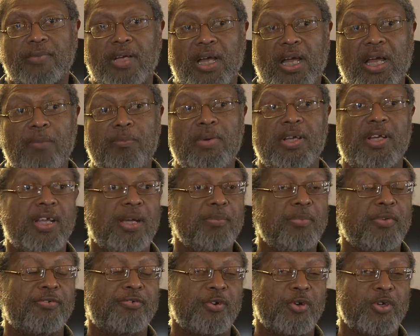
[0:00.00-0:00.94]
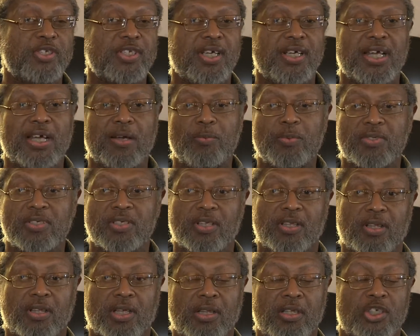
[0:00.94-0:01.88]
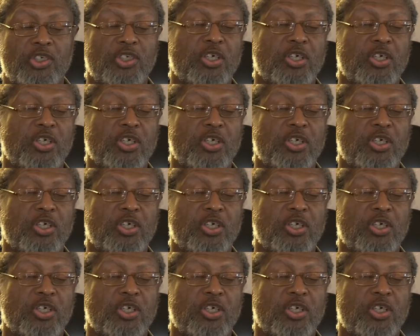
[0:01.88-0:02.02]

I met him the first day that the